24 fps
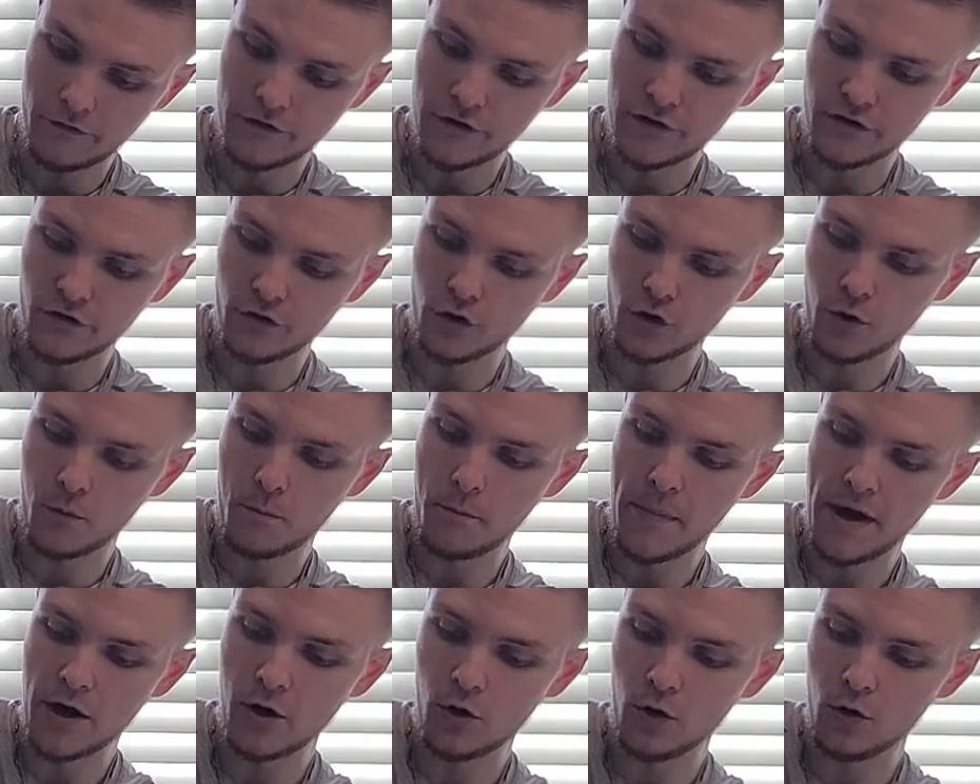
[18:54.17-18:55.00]
these little
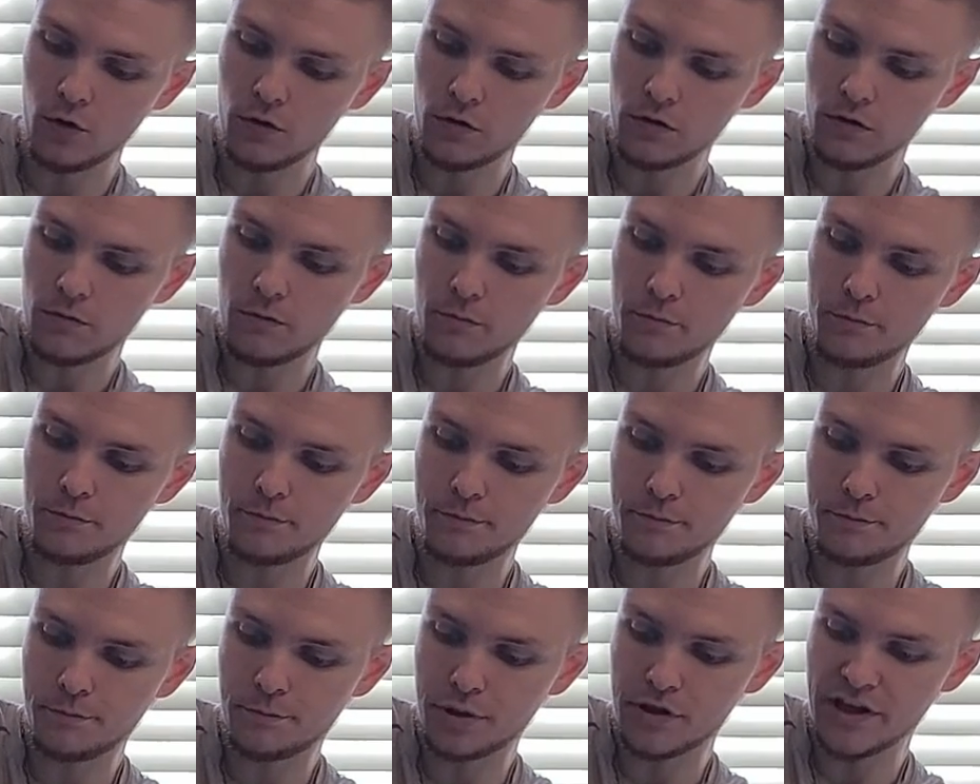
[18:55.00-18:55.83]
metal
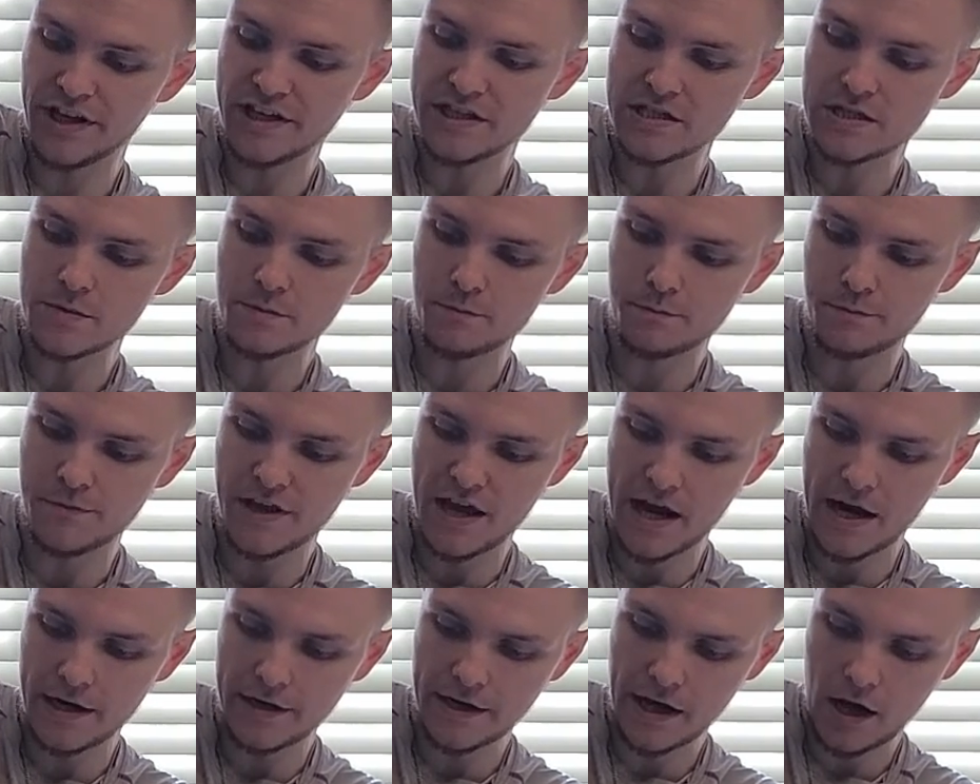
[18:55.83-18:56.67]
plates
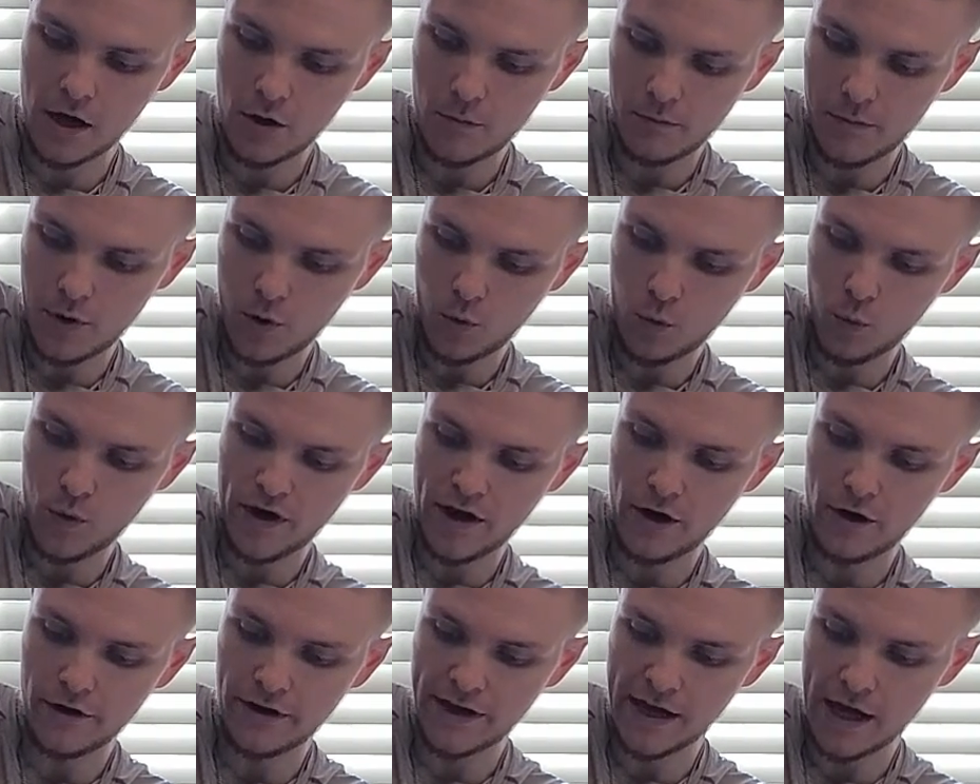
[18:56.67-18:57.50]
yanked out, but we
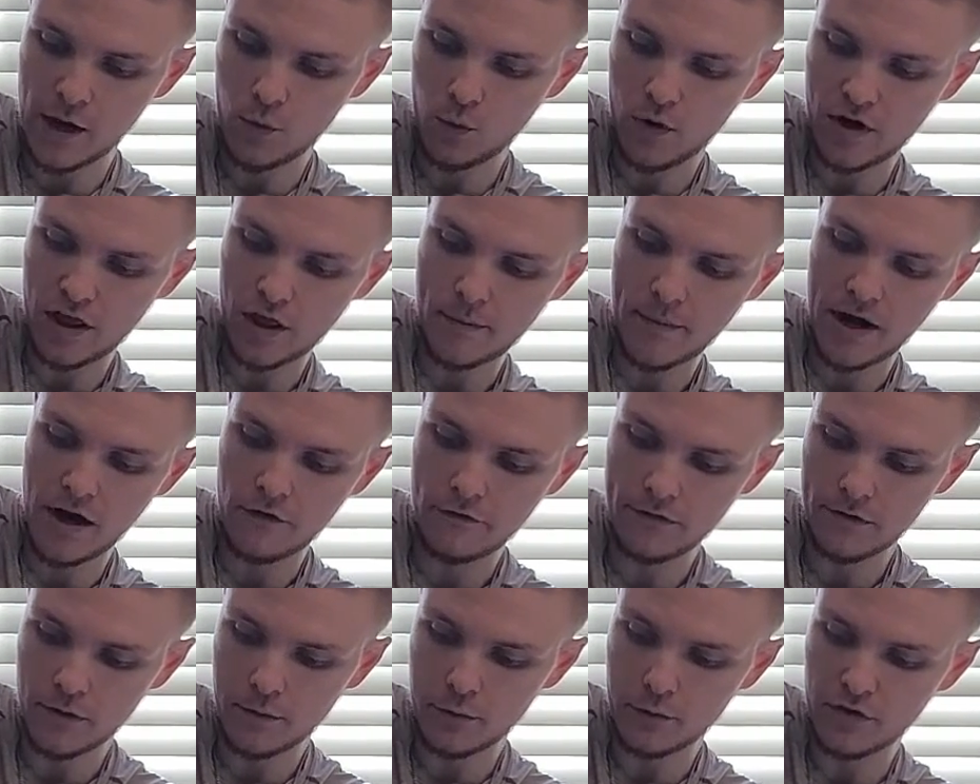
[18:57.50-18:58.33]
already had one of them out
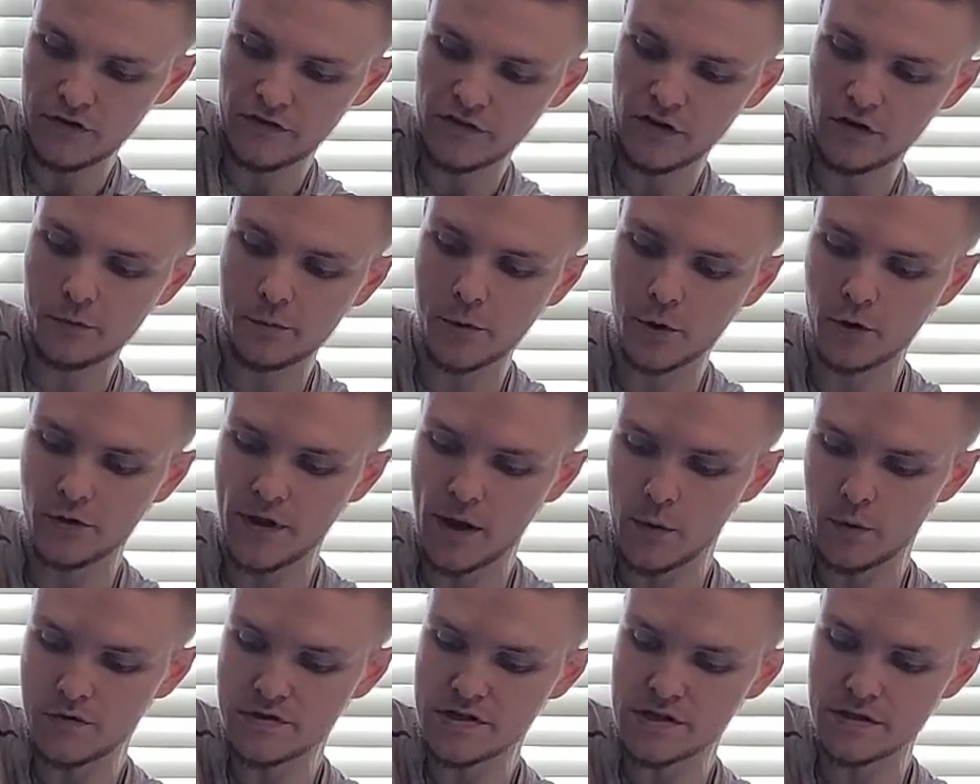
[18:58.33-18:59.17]
from the previous build
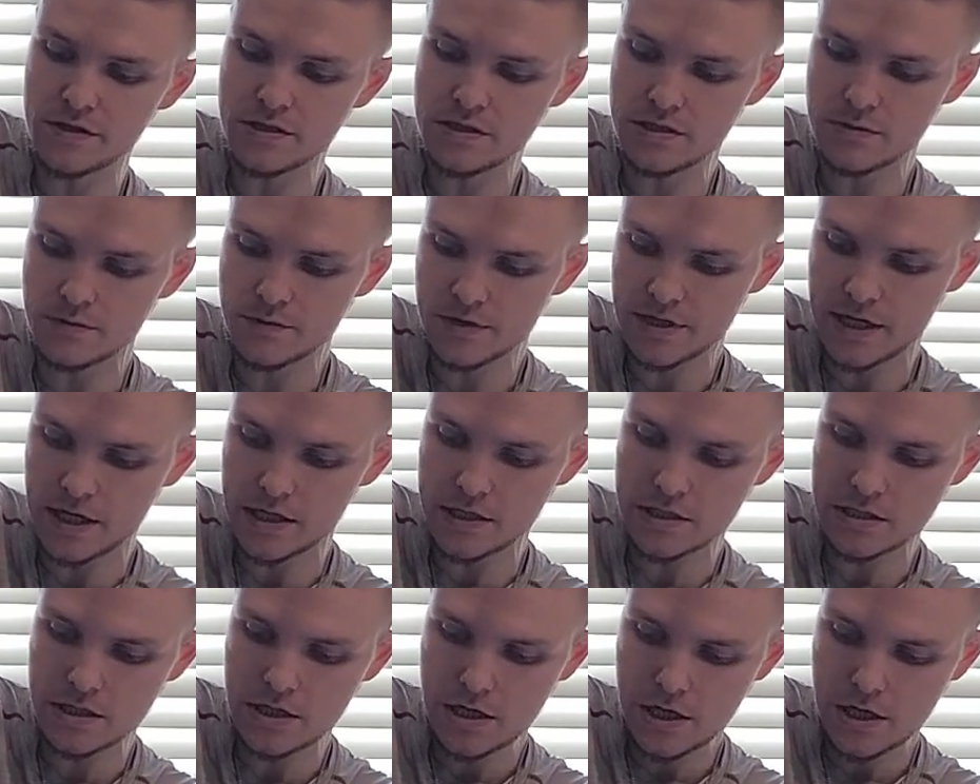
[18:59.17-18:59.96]
that was in this case, so